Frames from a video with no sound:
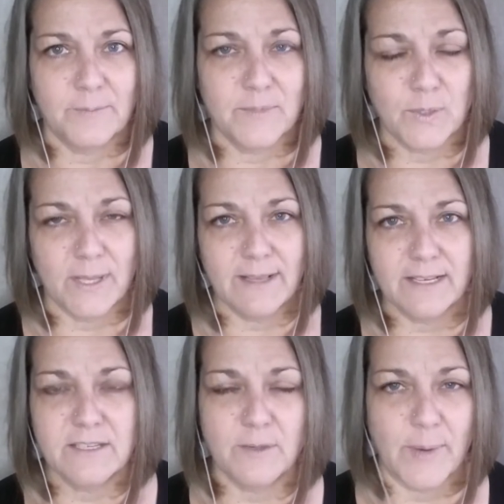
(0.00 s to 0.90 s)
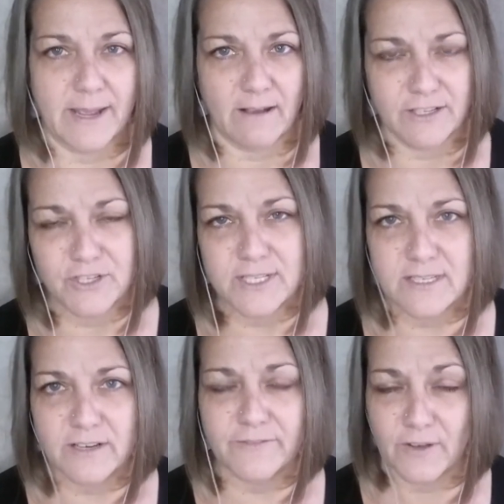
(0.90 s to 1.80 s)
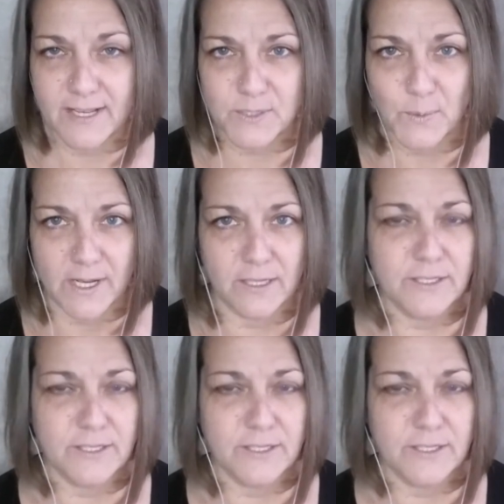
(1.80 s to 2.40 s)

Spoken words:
So I liked the biology stuff as well,